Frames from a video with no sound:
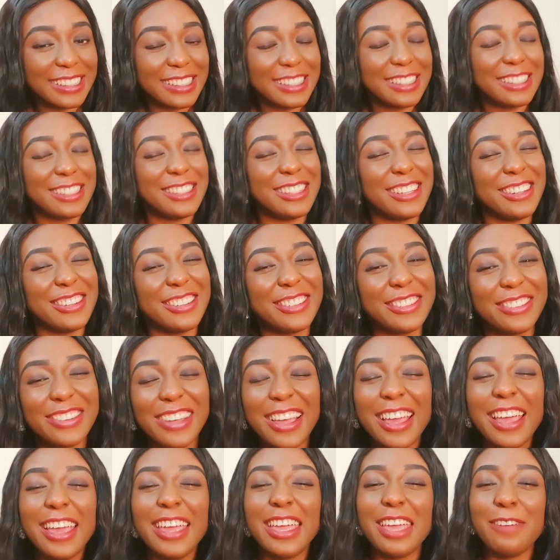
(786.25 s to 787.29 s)
So
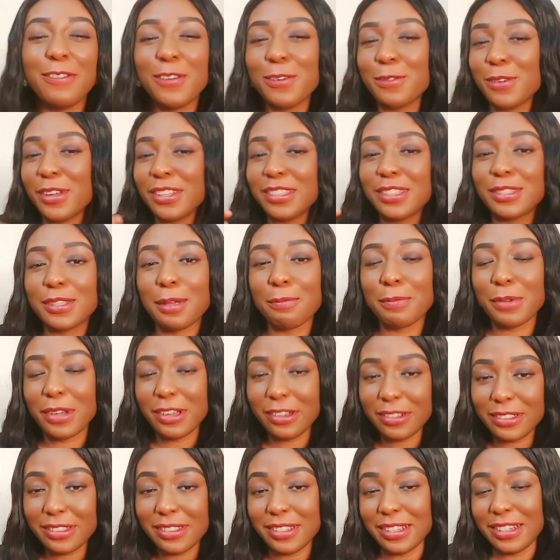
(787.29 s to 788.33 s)
if you want some
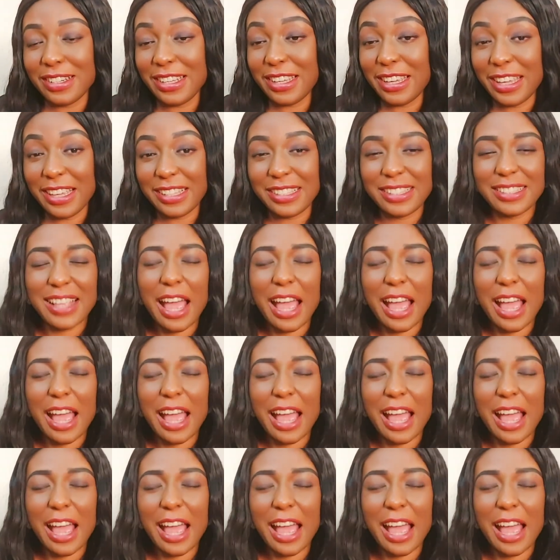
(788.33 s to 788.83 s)
good deli kisses,